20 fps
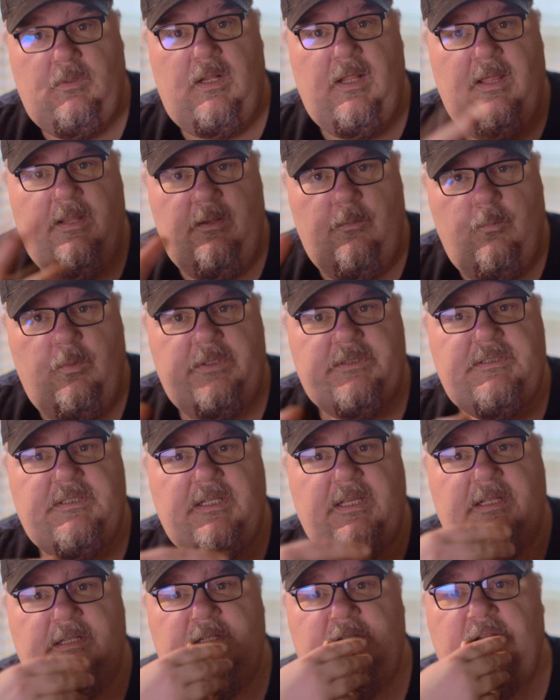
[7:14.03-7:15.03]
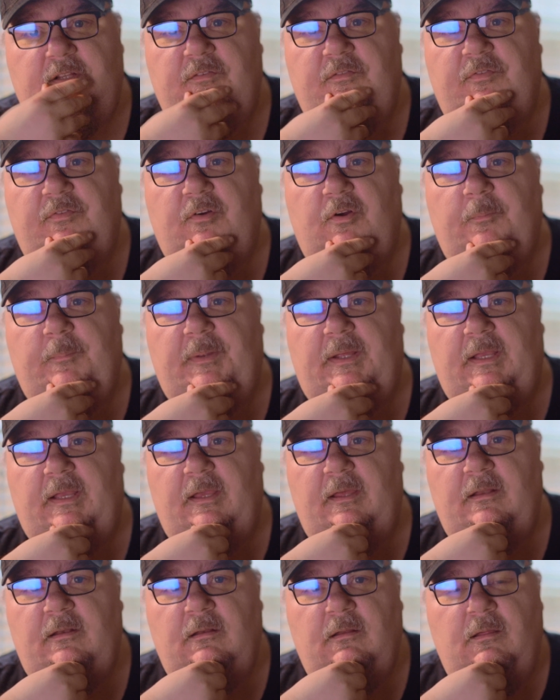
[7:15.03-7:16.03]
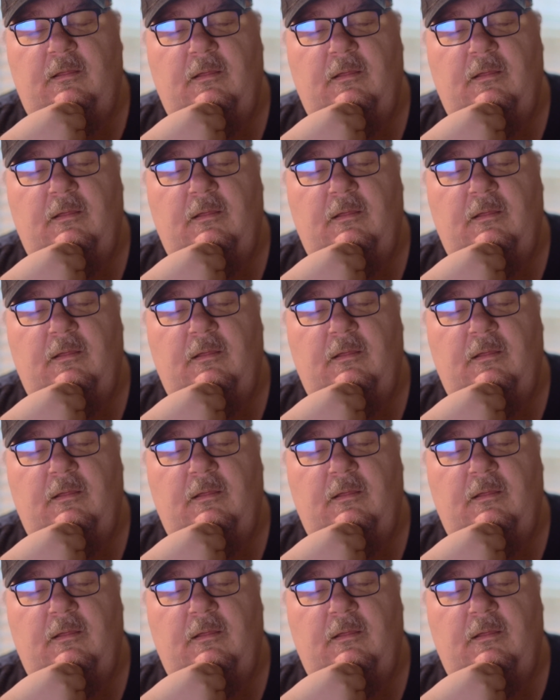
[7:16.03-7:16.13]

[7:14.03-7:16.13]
and then once again confirming it.